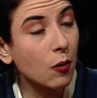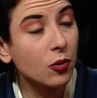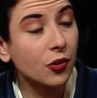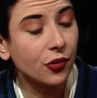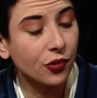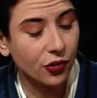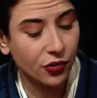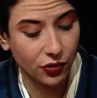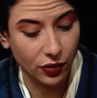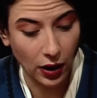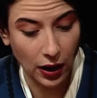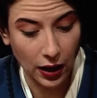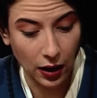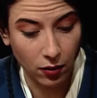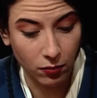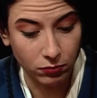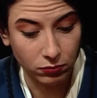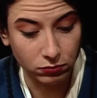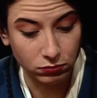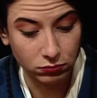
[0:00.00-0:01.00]
was
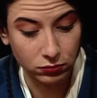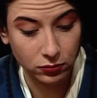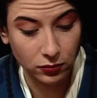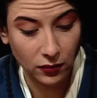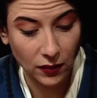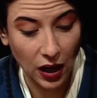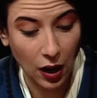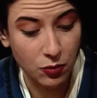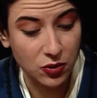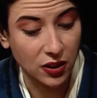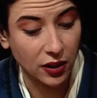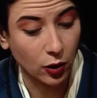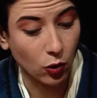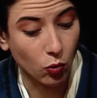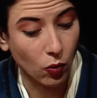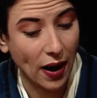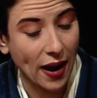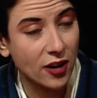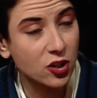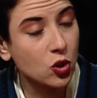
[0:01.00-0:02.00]
in a
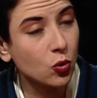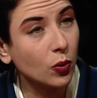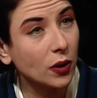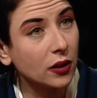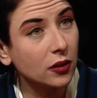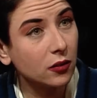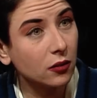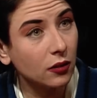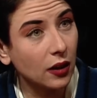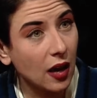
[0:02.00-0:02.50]
graduate